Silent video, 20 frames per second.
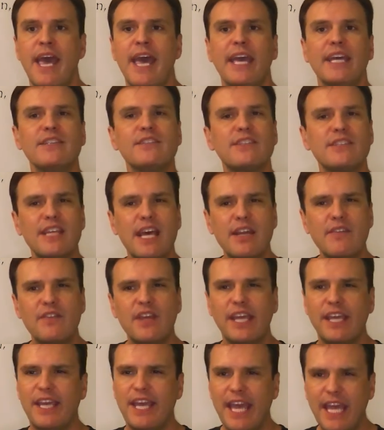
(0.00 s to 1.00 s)
instead of
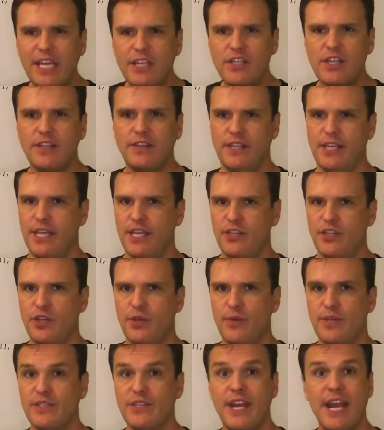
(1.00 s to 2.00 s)
engaging the
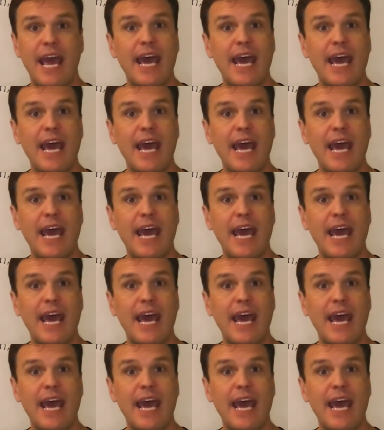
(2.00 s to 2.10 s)
issue as an